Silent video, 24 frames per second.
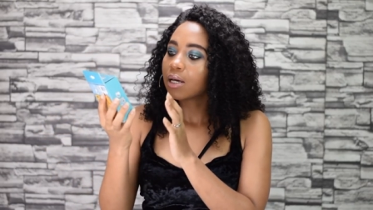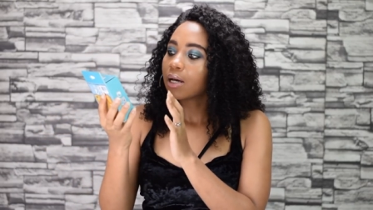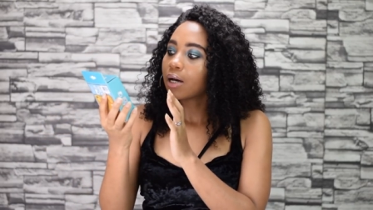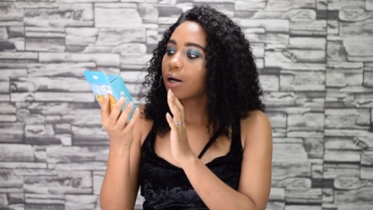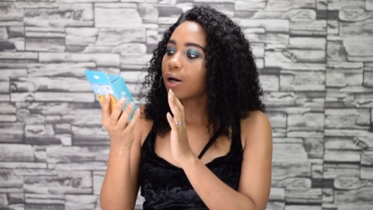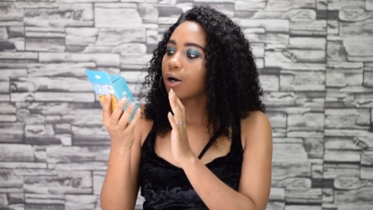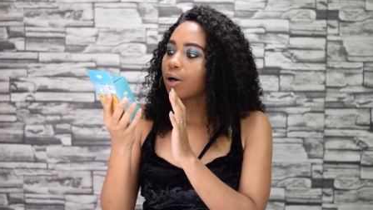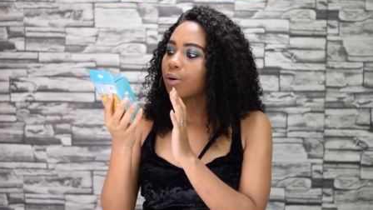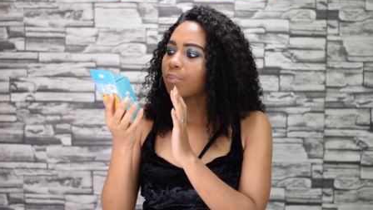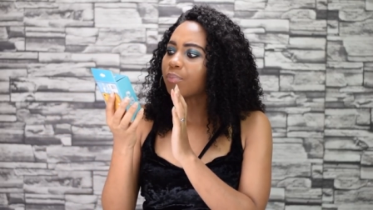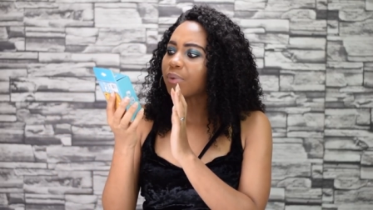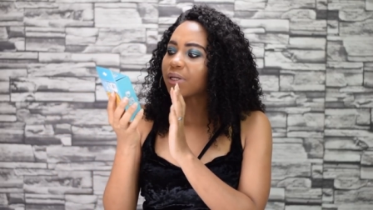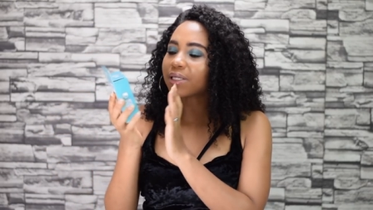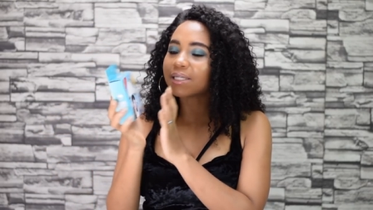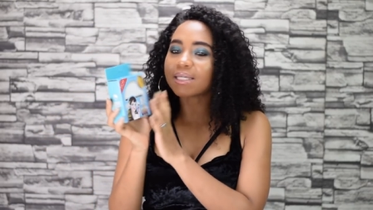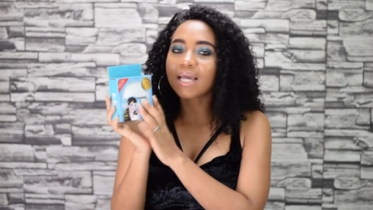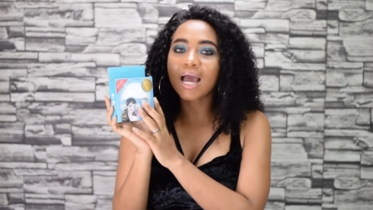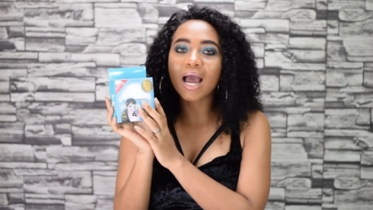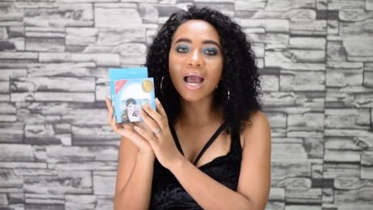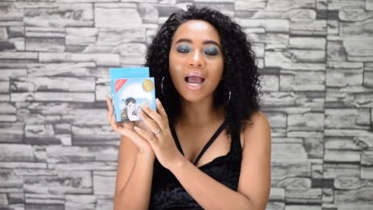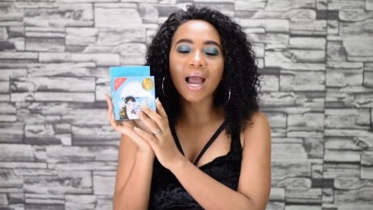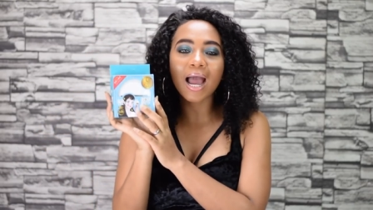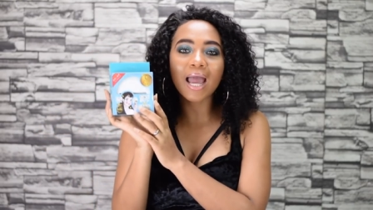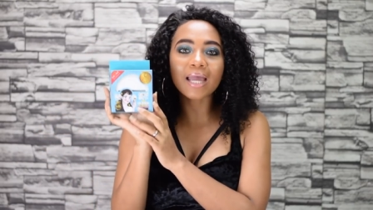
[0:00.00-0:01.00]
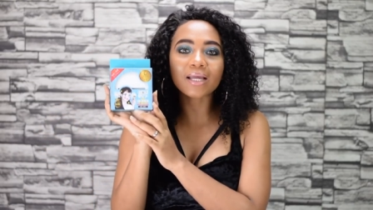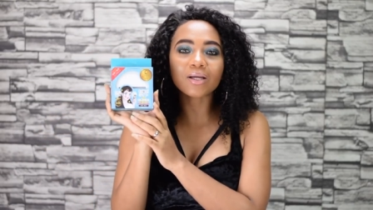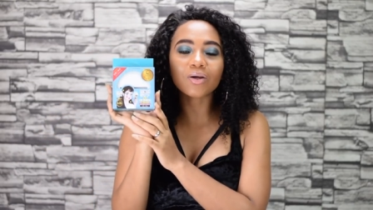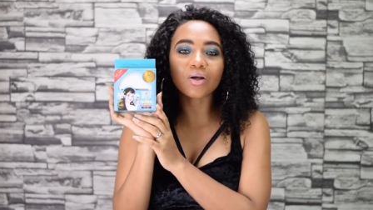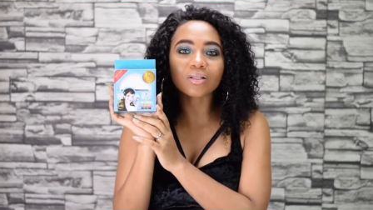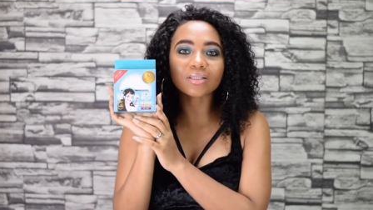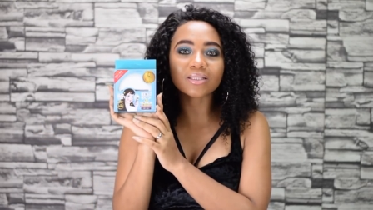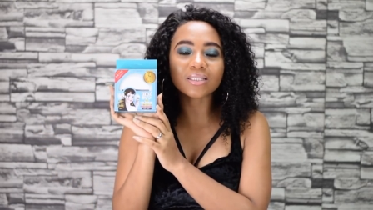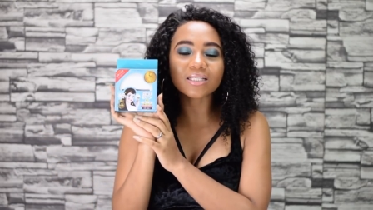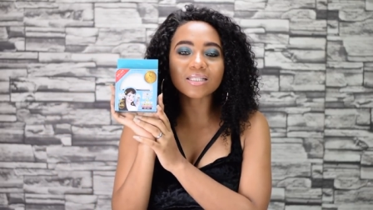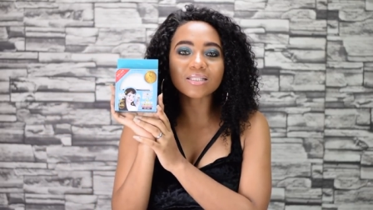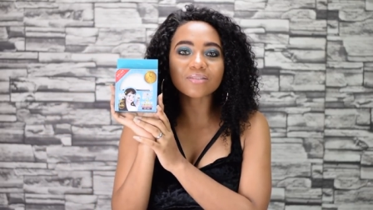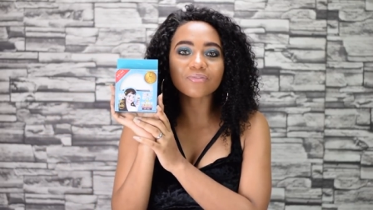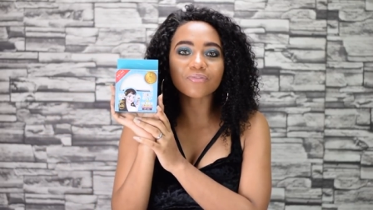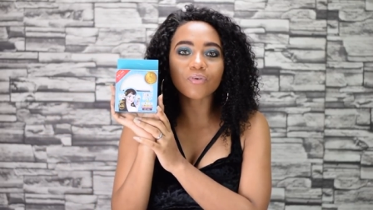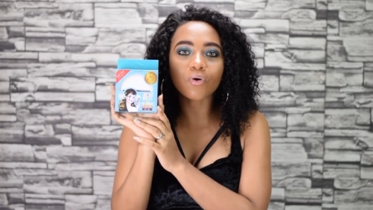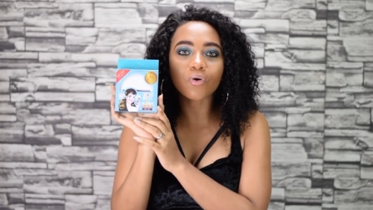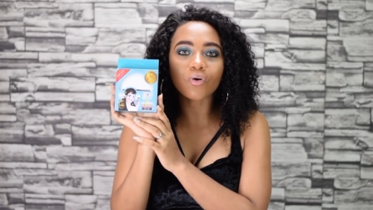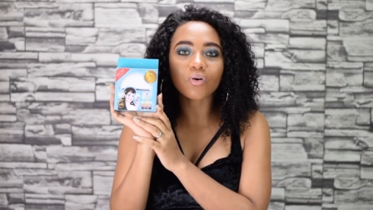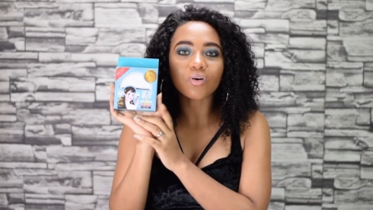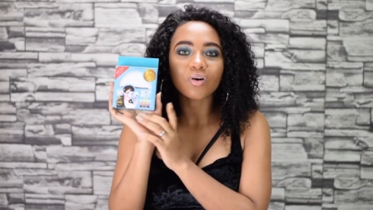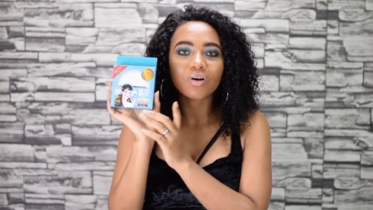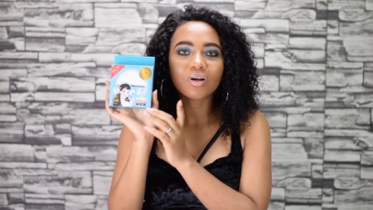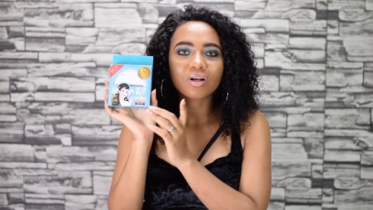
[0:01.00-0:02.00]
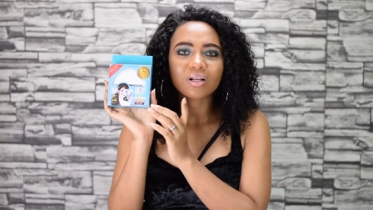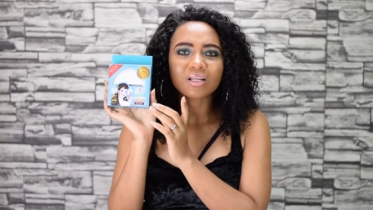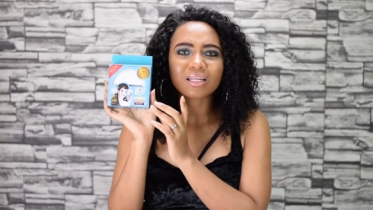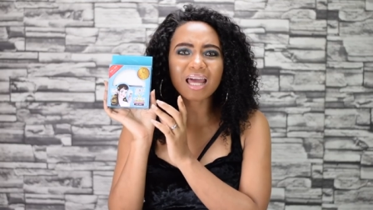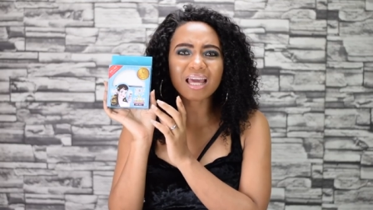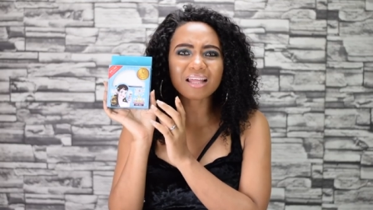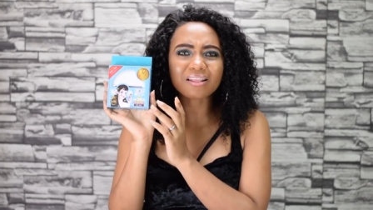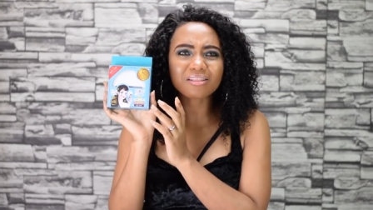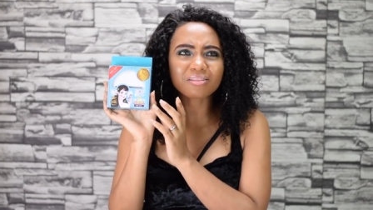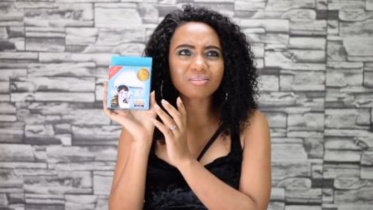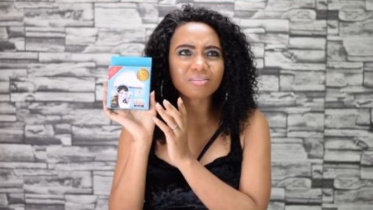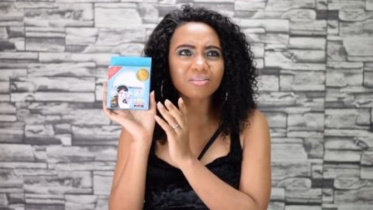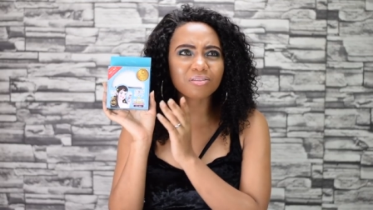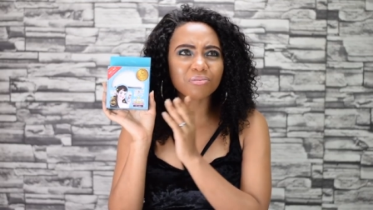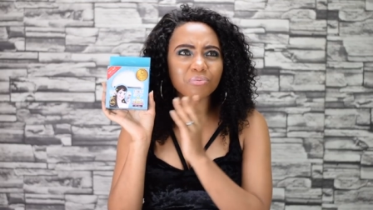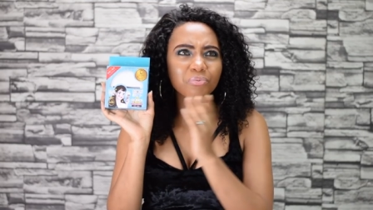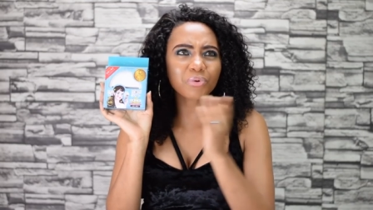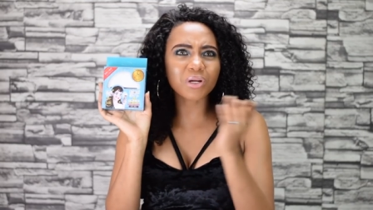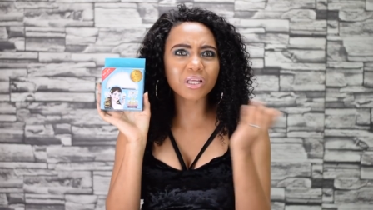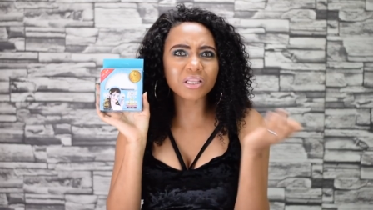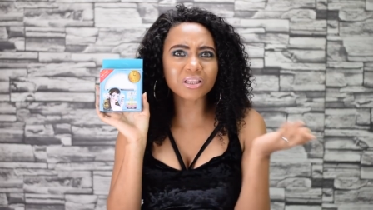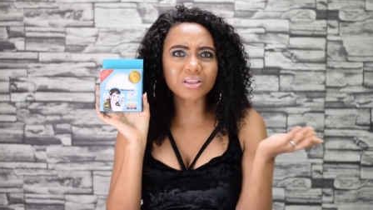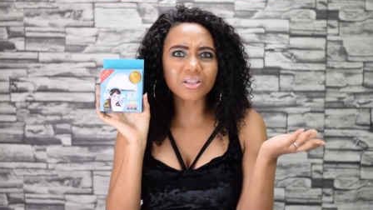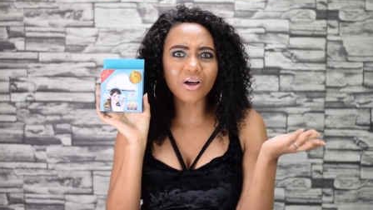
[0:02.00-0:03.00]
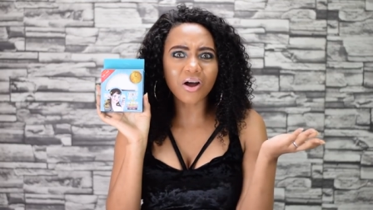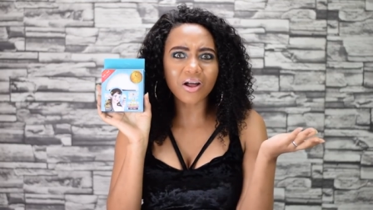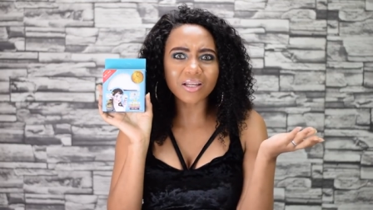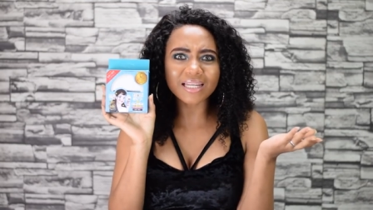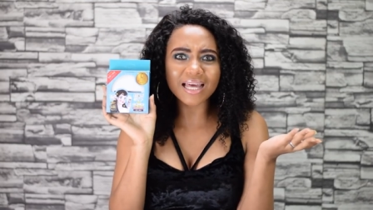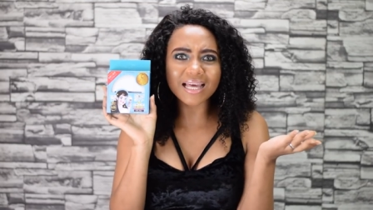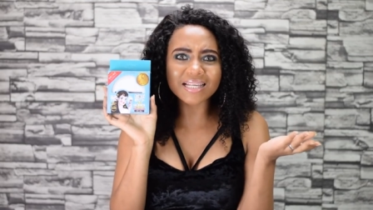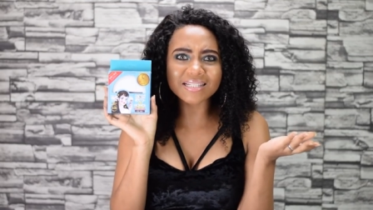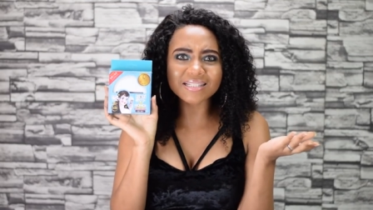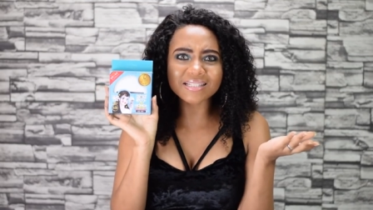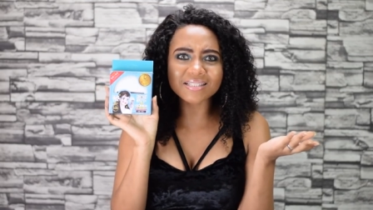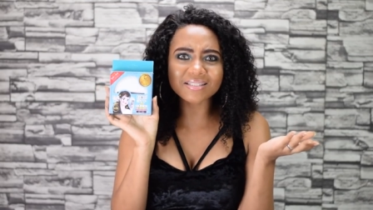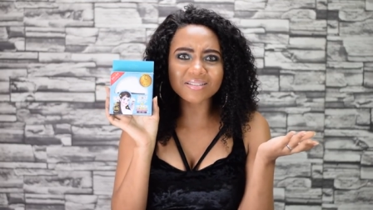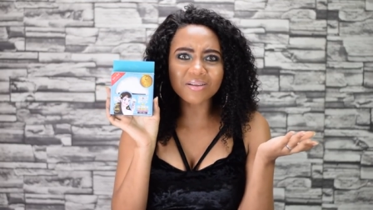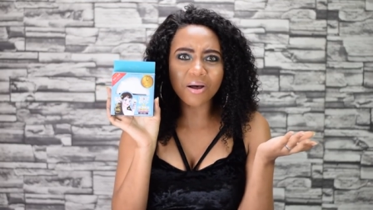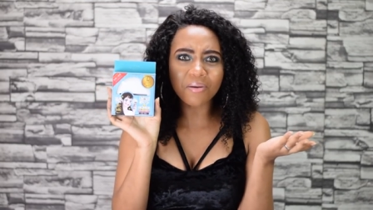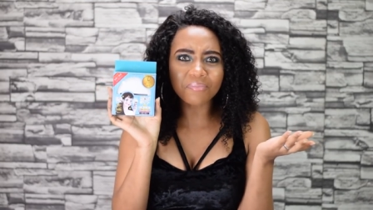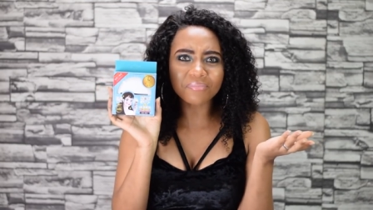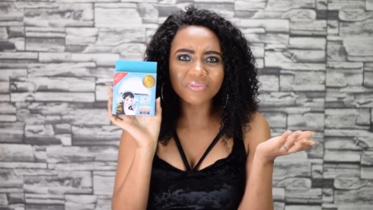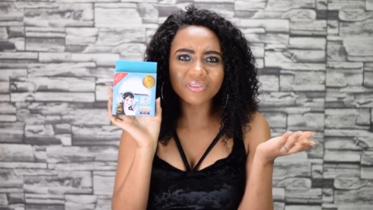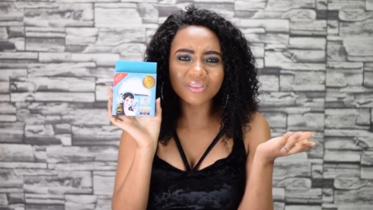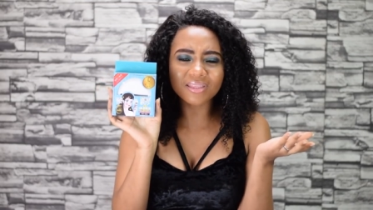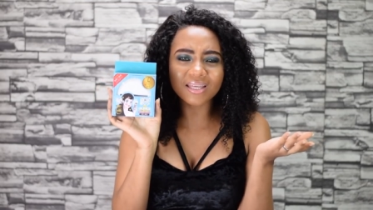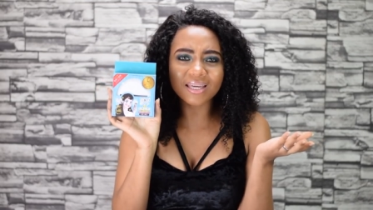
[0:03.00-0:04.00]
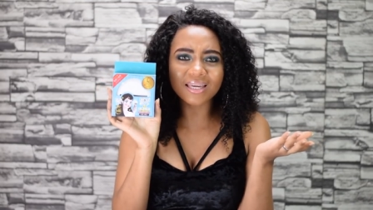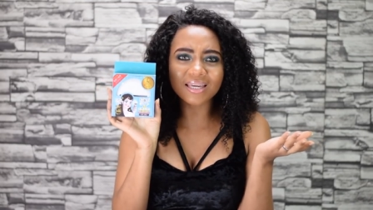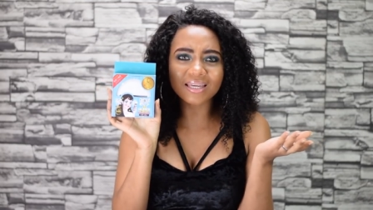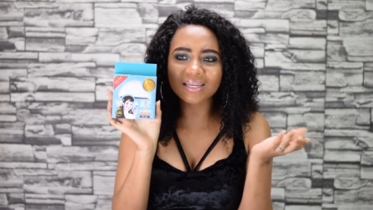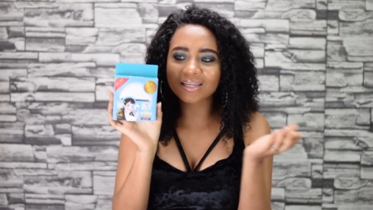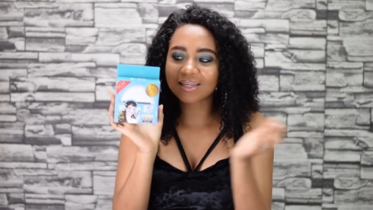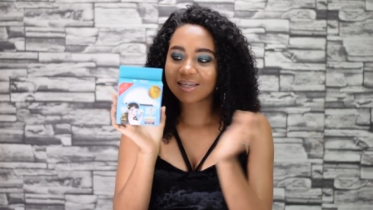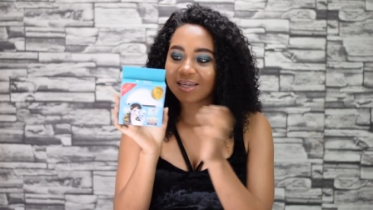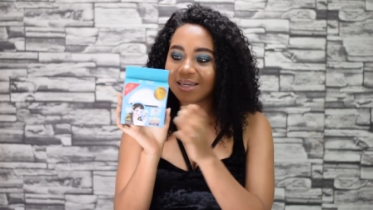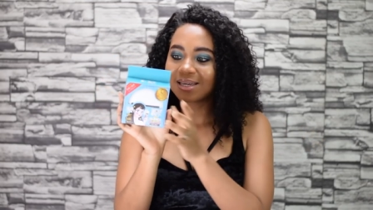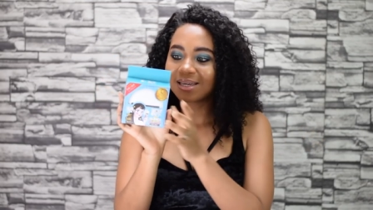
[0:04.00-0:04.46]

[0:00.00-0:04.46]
Uh, but yeah, I got this for like three dollars something.